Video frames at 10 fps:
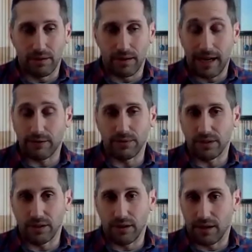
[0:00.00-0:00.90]

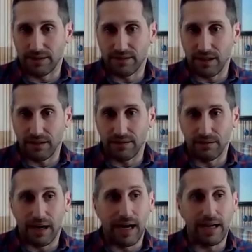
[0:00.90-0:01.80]
acquisition costs getting
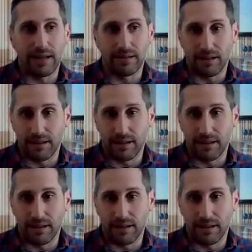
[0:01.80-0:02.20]
too high,